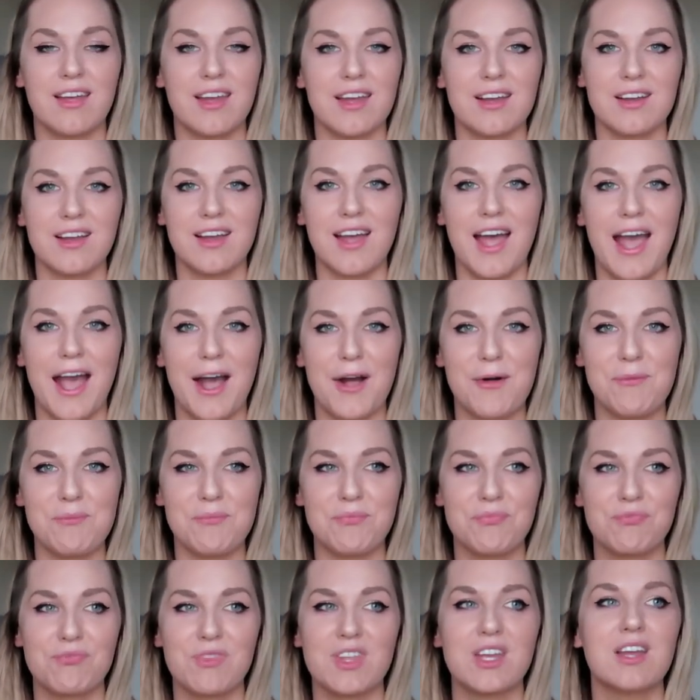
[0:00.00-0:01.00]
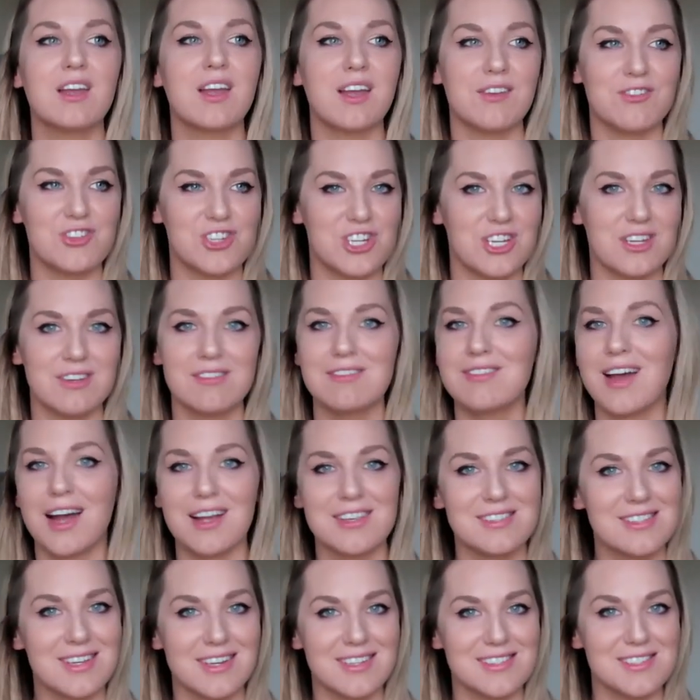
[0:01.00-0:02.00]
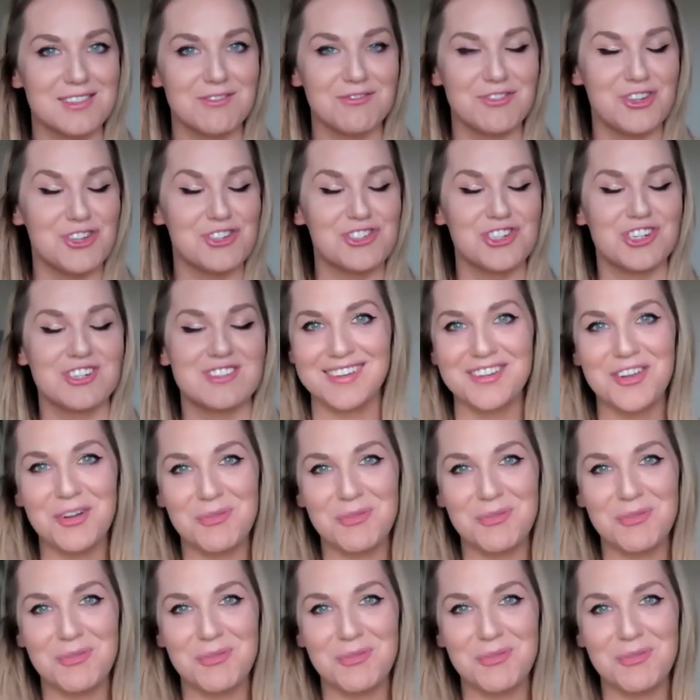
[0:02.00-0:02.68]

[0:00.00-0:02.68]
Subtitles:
thing if she has kids in future.